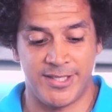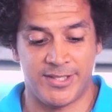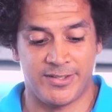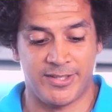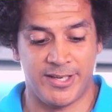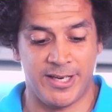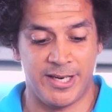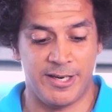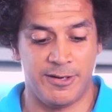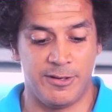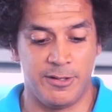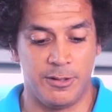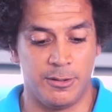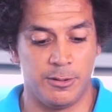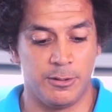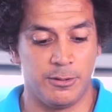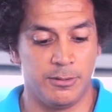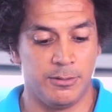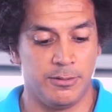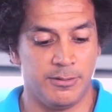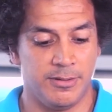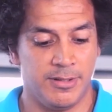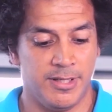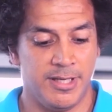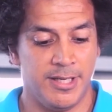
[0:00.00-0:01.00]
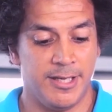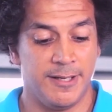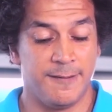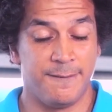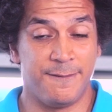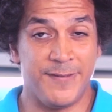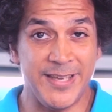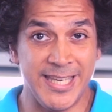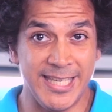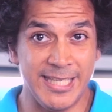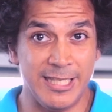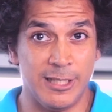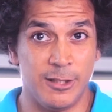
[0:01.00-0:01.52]
material,
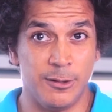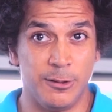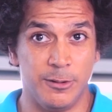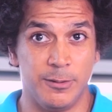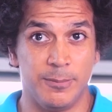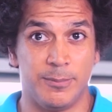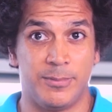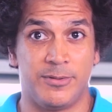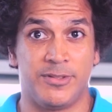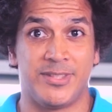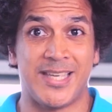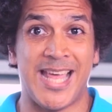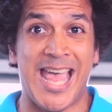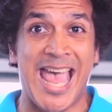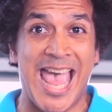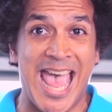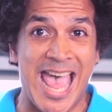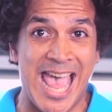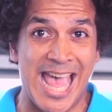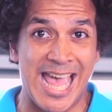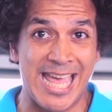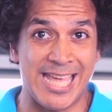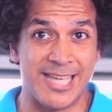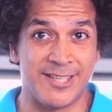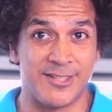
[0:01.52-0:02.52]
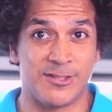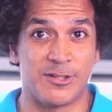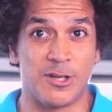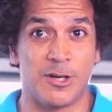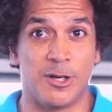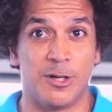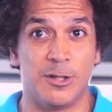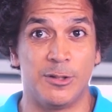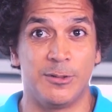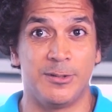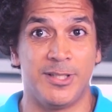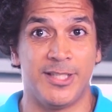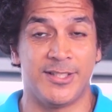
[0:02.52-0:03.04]
V-looped hair is the
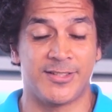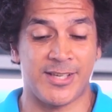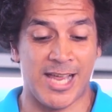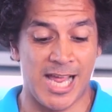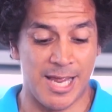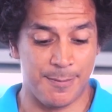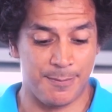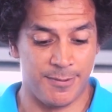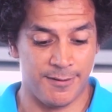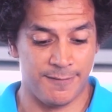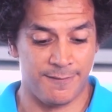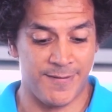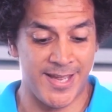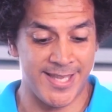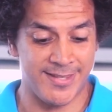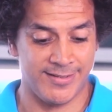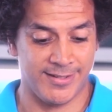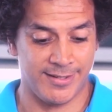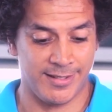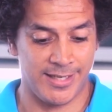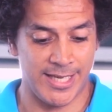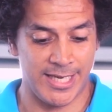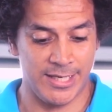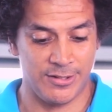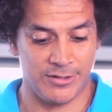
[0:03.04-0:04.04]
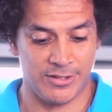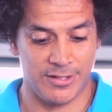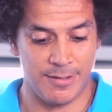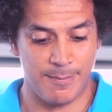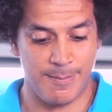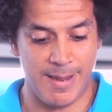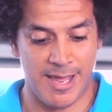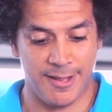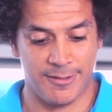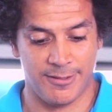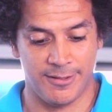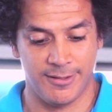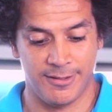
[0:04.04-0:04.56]
only type of ventilation
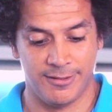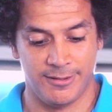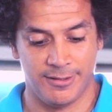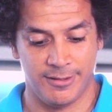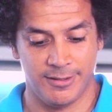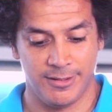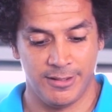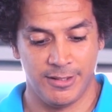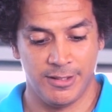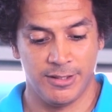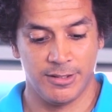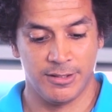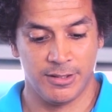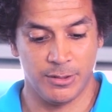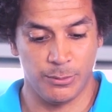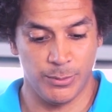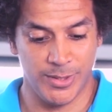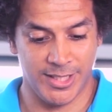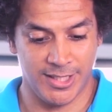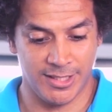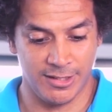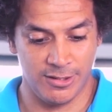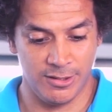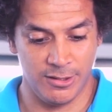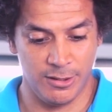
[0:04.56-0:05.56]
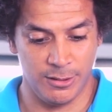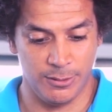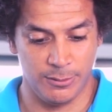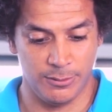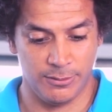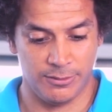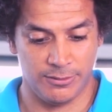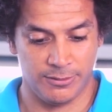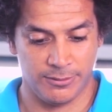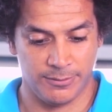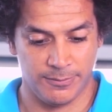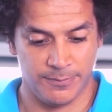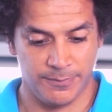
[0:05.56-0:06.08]
method that we can
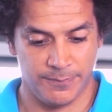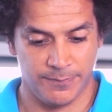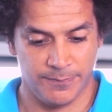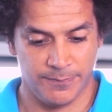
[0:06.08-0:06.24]
use.